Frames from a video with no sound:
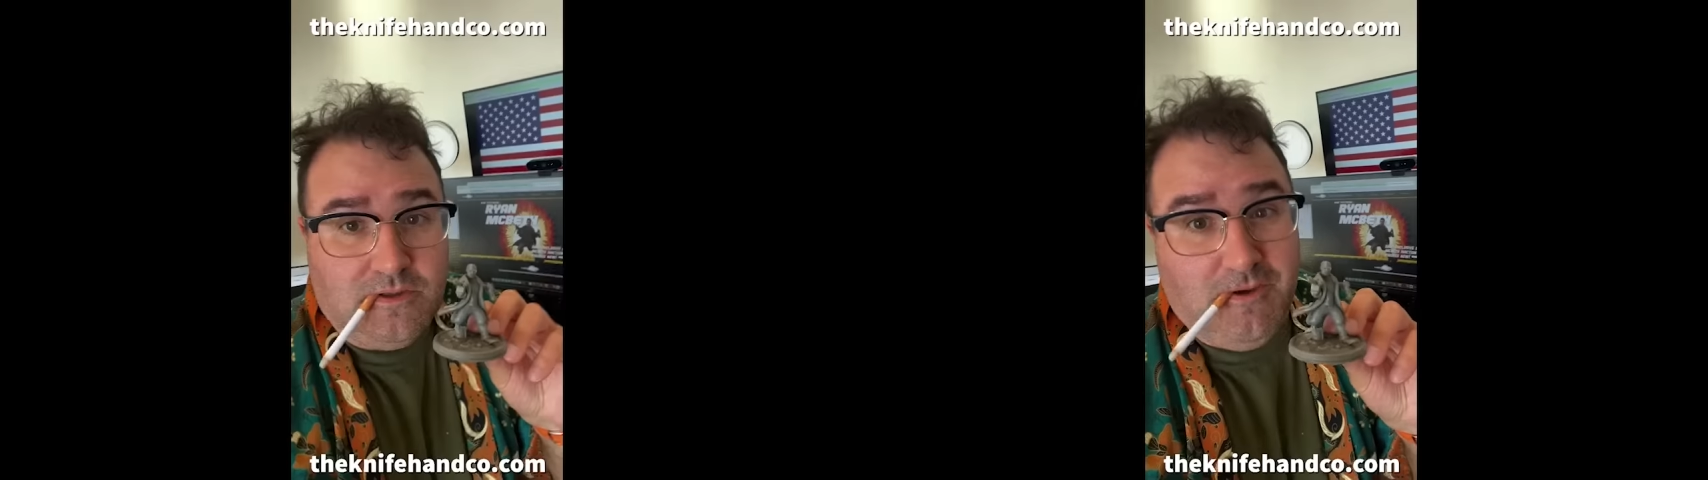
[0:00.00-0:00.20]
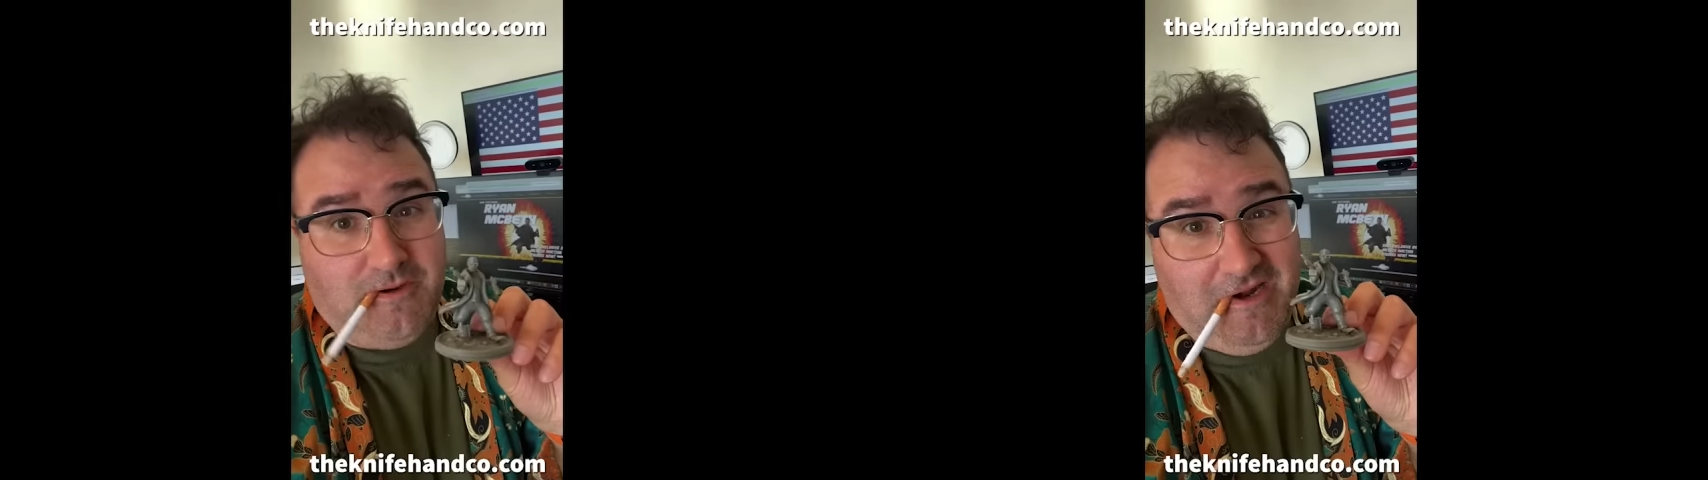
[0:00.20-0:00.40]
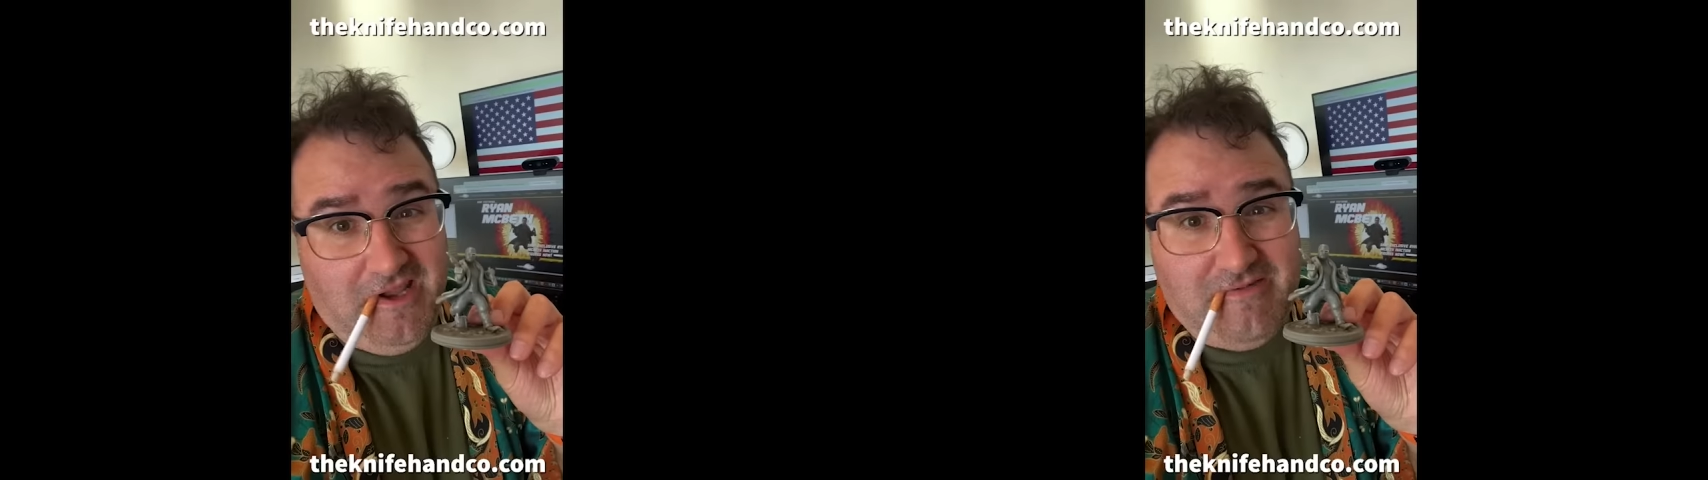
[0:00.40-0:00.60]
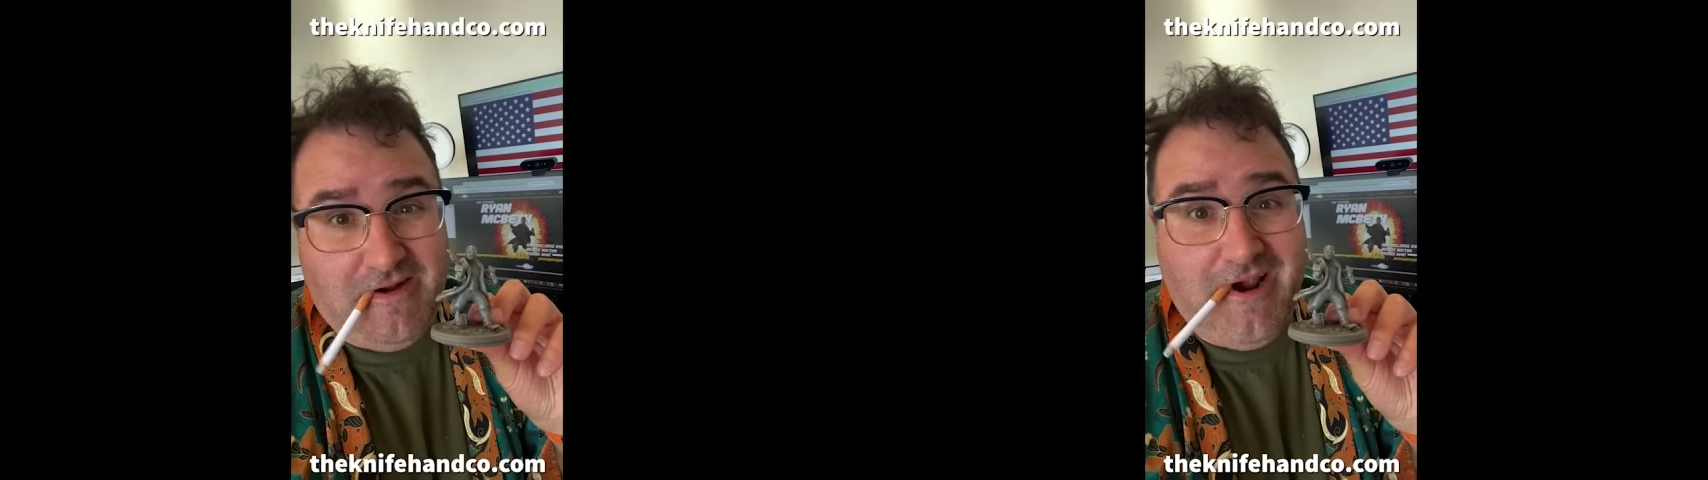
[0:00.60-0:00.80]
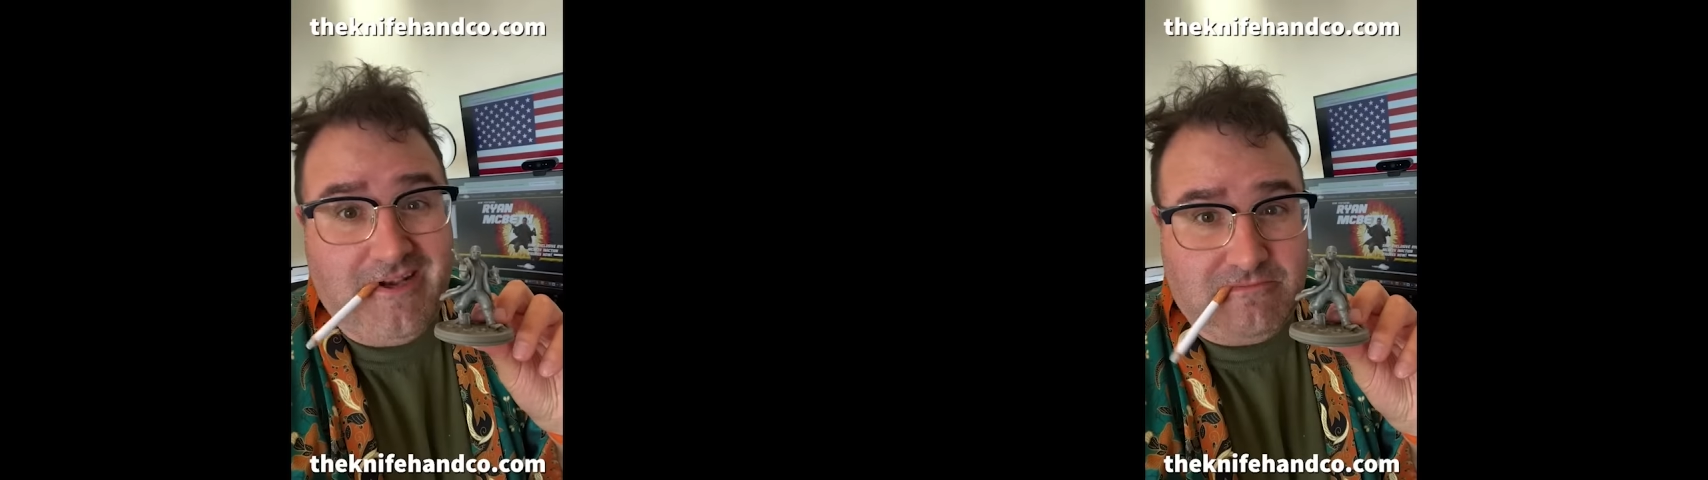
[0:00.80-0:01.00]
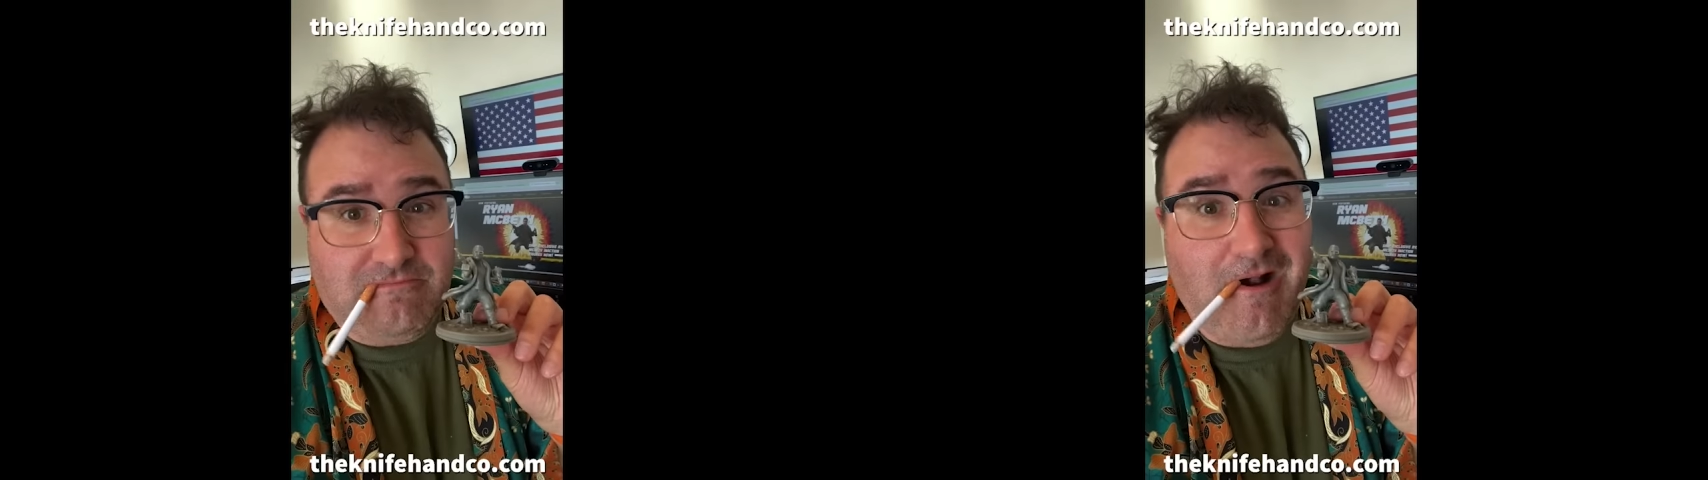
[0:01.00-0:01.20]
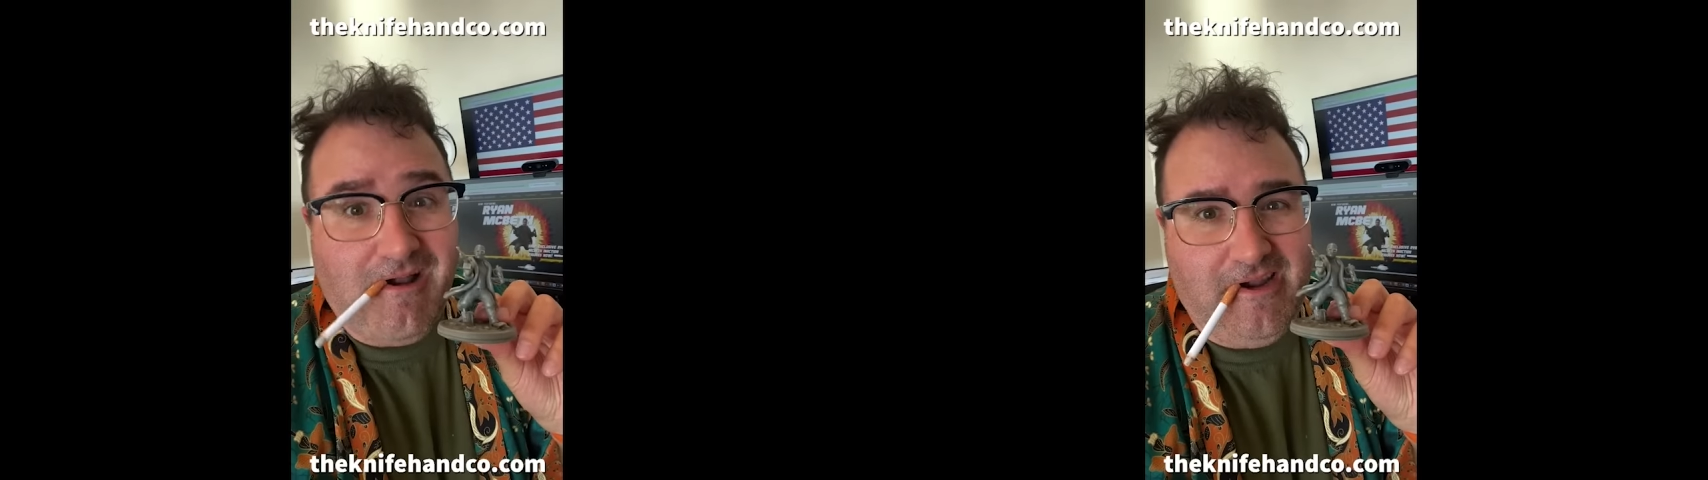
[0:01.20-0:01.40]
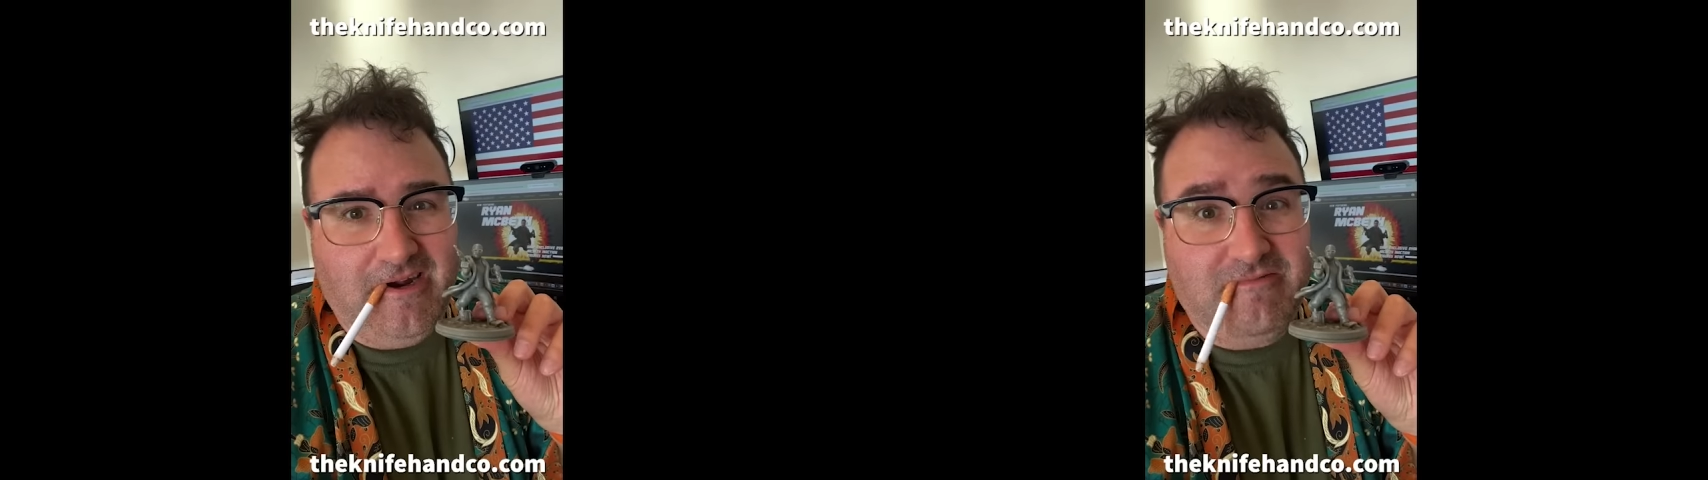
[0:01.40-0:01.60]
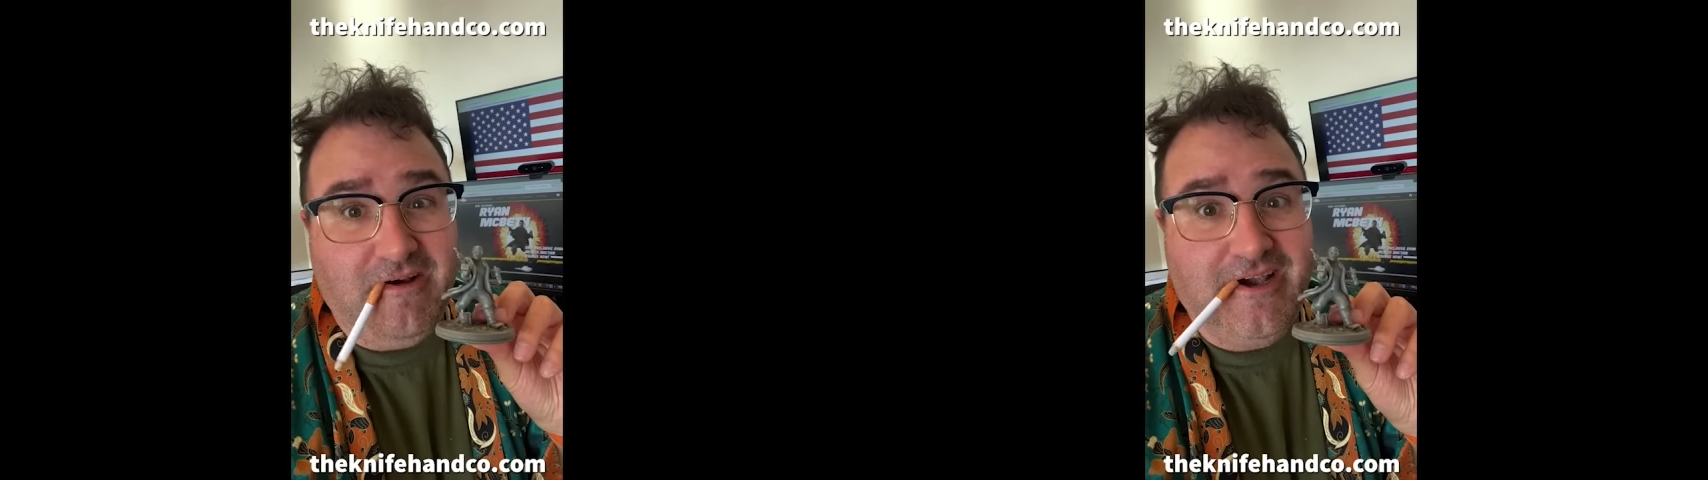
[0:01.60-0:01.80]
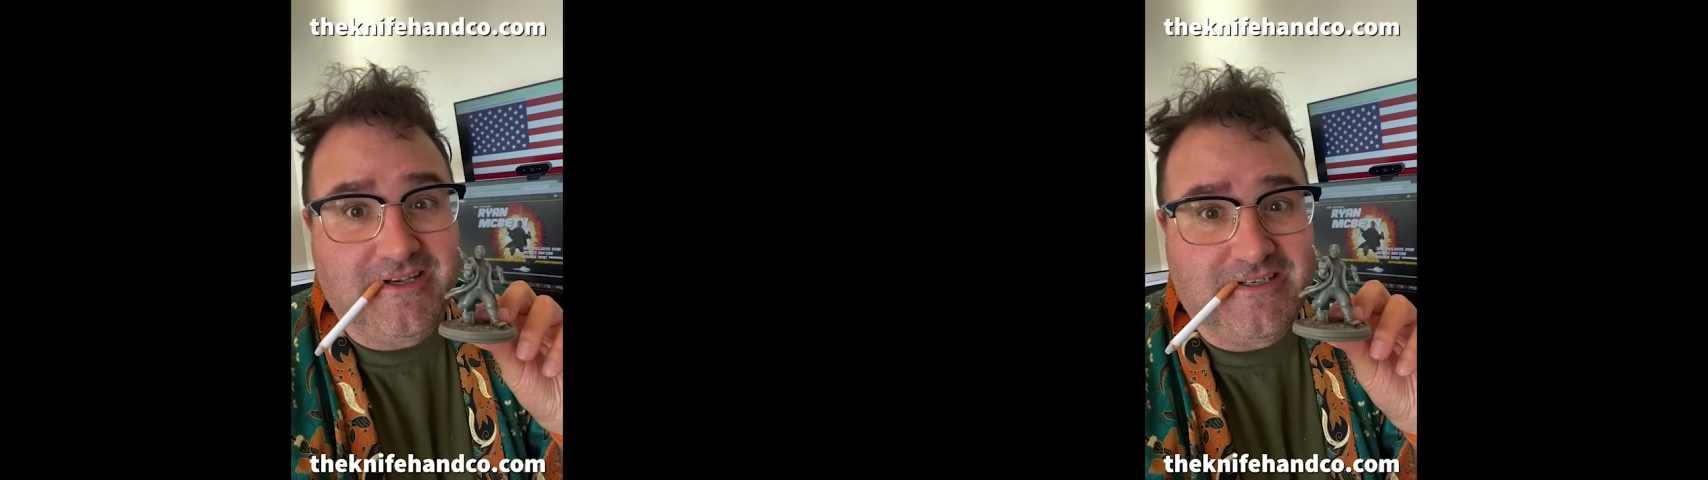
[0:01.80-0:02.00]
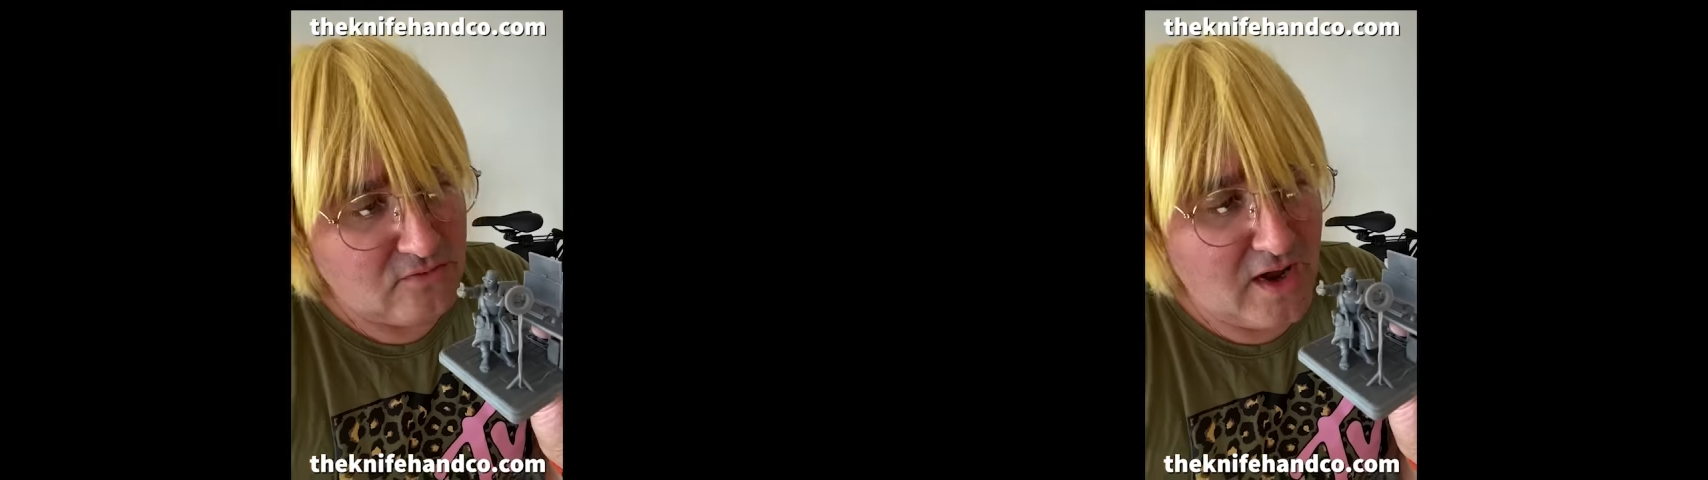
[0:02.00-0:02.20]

You can even ask Ryan advice.